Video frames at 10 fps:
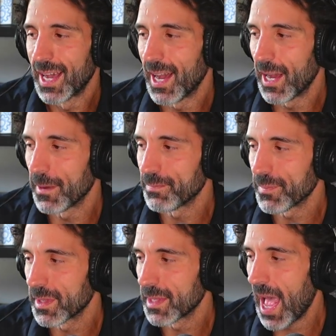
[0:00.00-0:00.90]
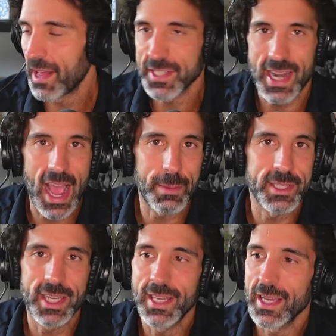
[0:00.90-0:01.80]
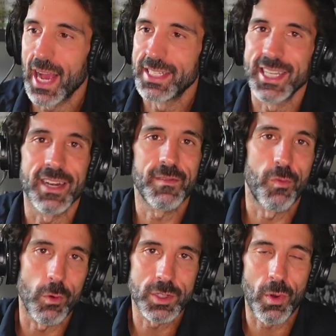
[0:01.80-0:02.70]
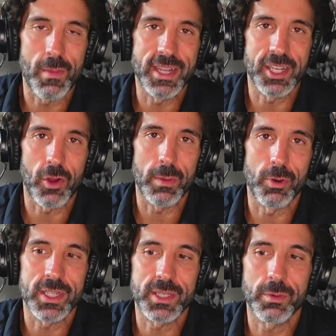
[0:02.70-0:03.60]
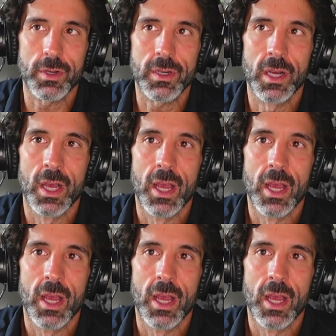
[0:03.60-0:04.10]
Allison Apsey, I did enforce What Makes a Great Principal.